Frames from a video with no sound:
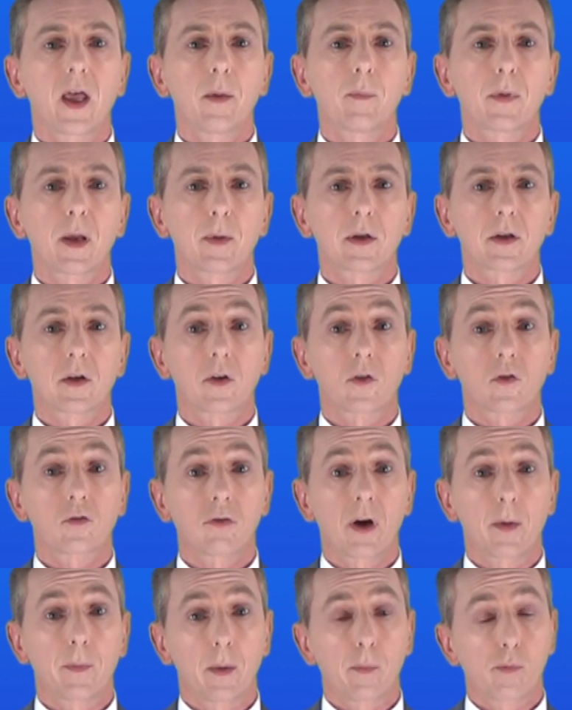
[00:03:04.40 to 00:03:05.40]
then be able to
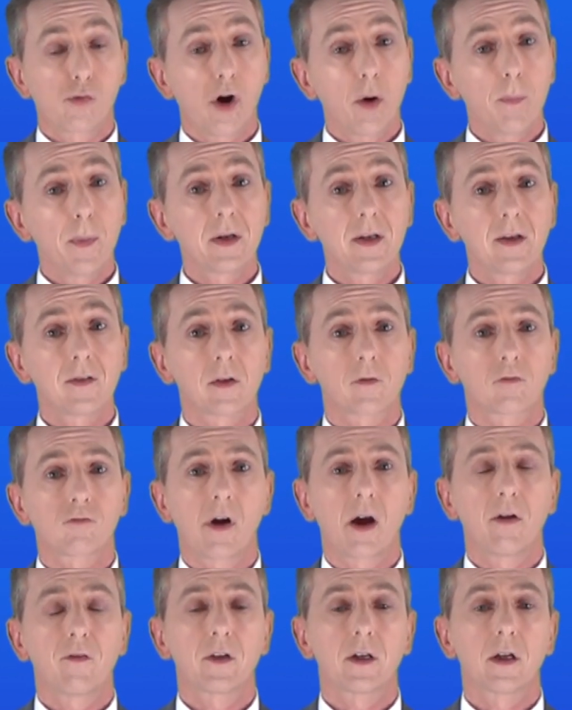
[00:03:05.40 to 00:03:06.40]
describe the properties of
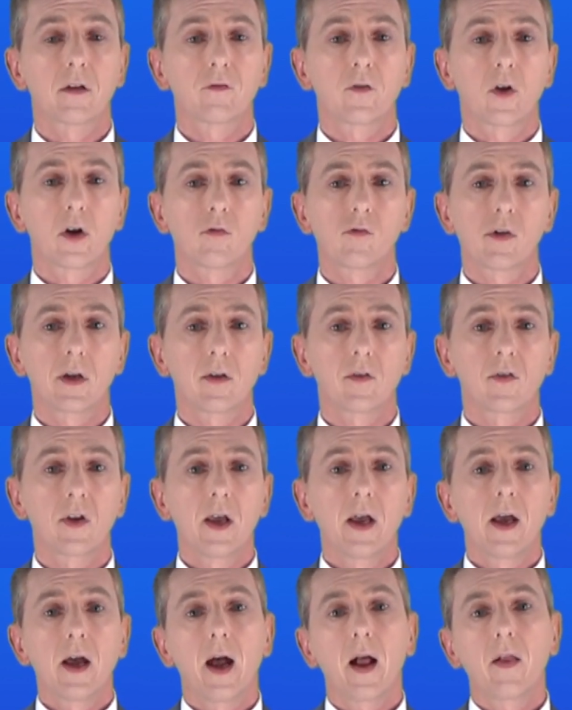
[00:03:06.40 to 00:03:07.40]
graphene and fullerenes,
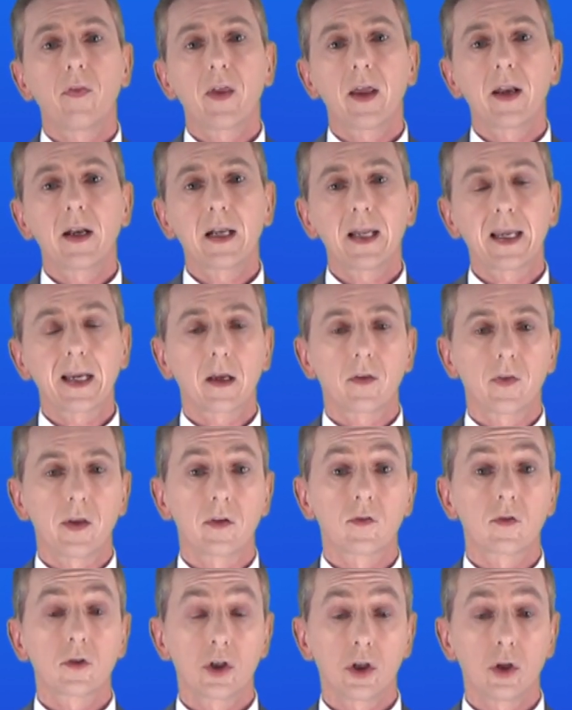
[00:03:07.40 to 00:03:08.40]
and then link
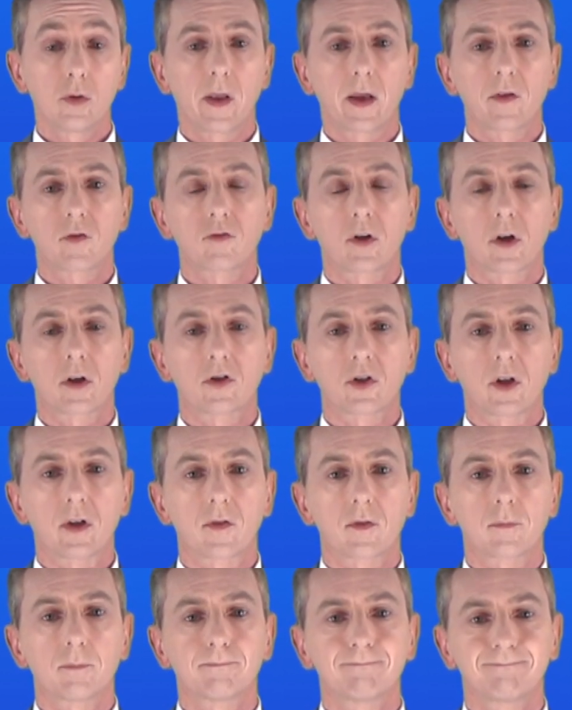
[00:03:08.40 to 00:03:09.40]
these to their
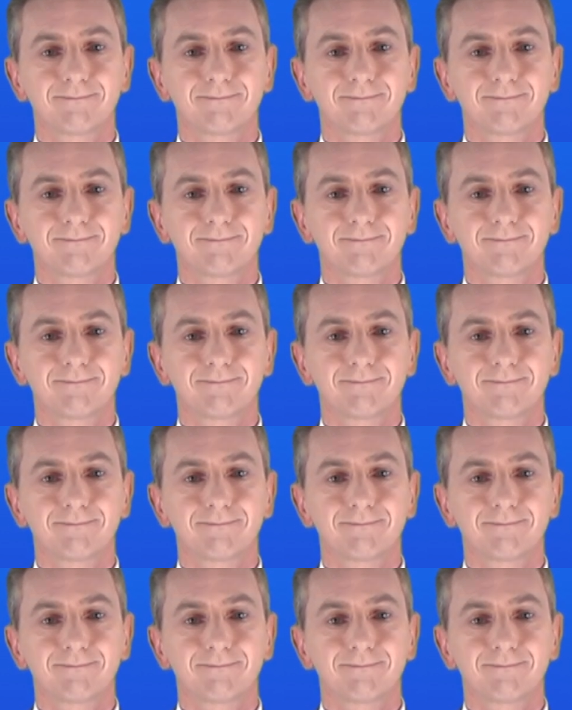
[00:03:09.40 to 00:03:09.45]
structures.